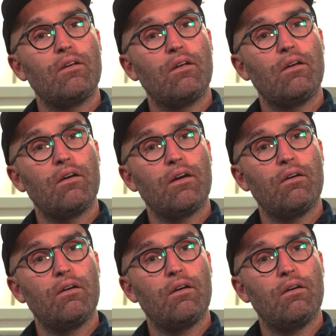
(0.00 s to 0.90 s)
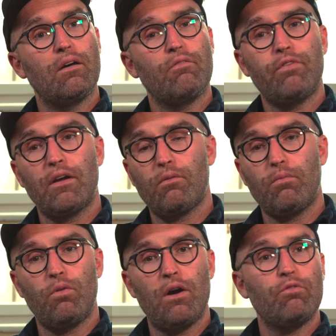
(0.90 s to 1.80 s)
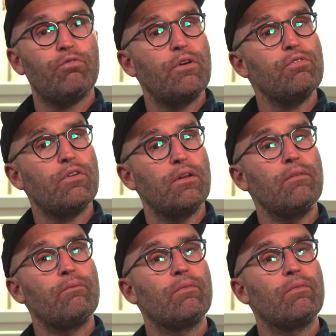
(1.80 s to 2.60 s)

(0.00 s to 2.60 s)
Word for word: uh, I think around fifty,